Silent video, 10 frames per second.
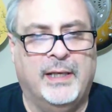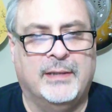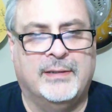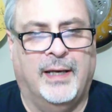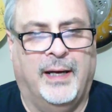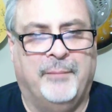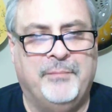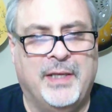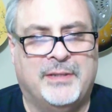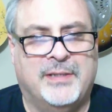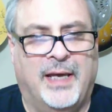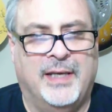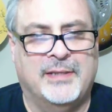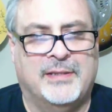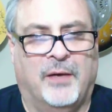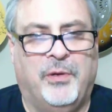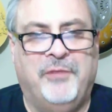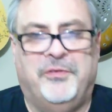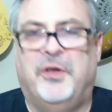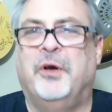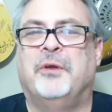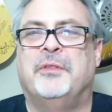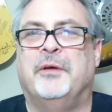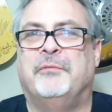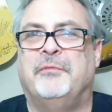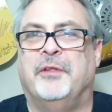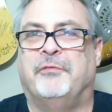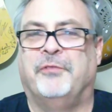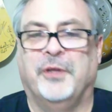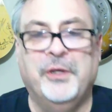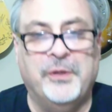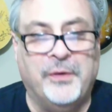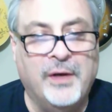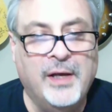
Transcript: it says we've cured the flu.